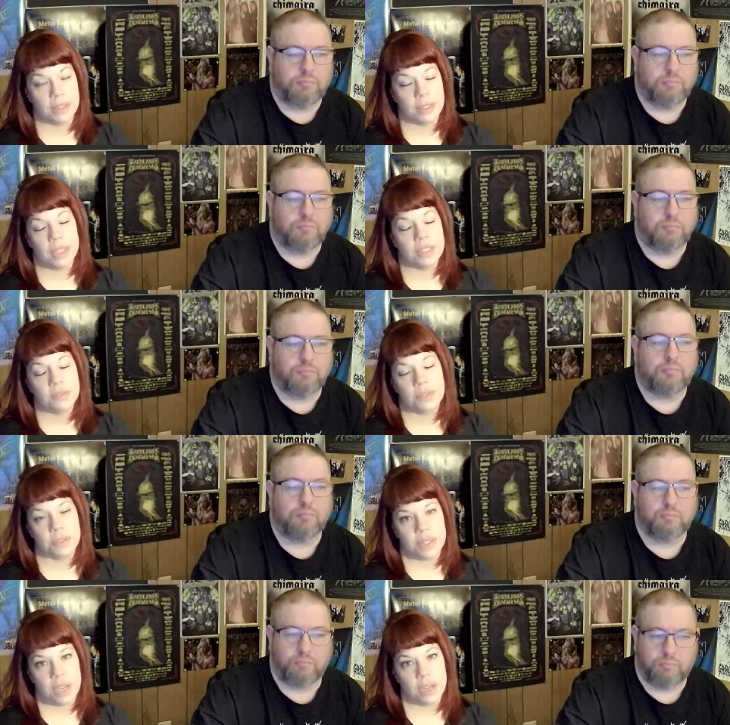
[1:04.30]
Speaker 1: it's a
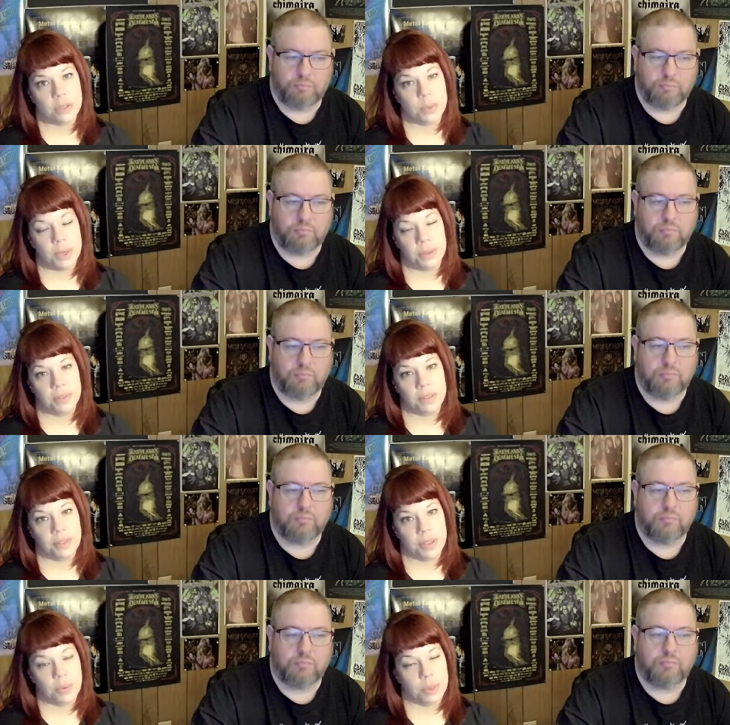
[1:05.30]
1950s housewife
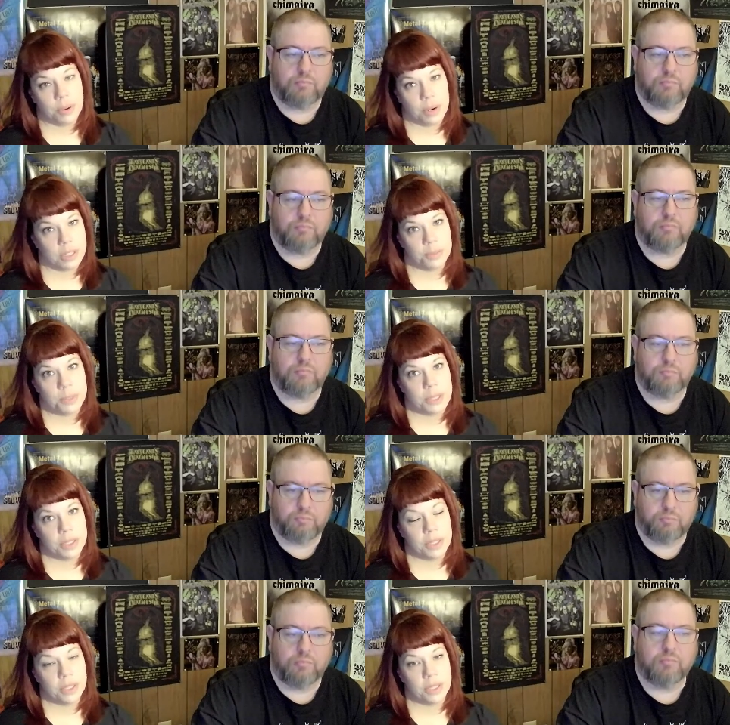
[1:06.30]
living with her
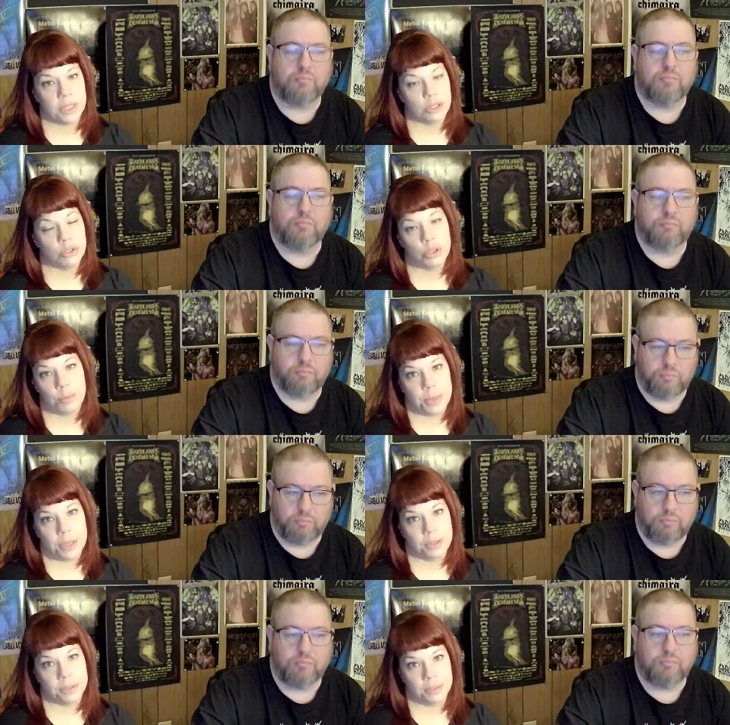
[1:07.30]
husband in a
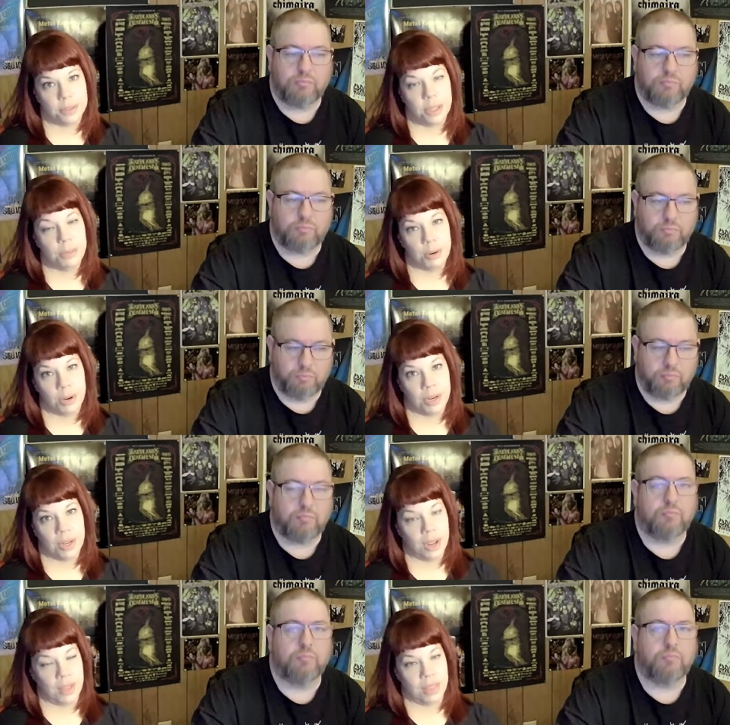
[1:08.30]
utopian community